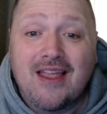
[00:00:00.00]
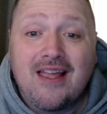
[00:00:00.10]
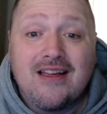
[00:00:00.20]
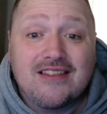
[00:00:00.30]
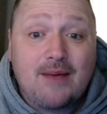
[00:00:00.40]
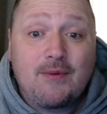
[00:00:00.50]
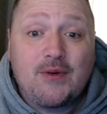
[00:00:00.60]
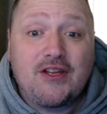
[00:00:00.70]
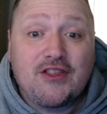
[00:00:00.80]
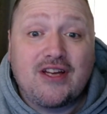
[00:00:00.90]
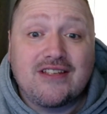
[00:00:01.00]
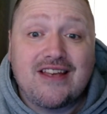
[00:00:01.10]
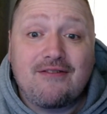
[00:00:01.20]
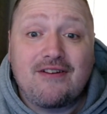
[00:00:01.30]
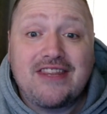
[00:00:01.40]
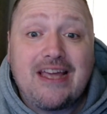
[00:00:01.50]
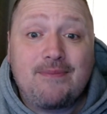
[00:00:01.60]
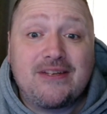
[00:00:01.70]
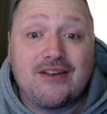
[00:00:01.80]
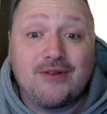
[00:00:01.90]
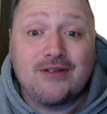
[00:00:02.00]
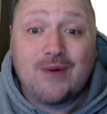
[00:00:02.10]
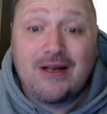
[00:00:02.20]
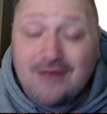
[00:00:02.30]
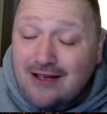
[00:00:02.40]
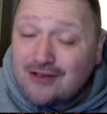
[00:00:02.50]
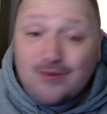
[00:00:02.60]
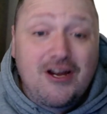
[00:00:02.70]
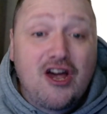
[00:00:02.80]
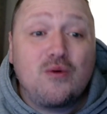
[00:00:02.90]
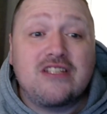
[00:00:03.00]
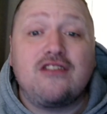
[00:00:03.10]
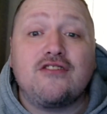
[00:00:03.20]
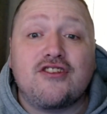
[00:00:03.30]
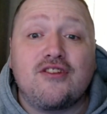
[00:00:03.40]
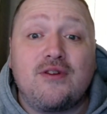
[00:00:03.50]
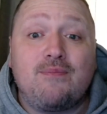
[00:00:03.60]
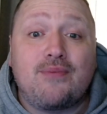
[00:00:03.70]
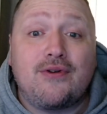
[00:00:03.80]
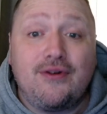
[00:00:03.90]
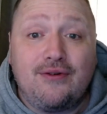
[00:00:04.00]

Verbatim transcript: tell me what your thoughts are on the episode as well, as we always look to improve.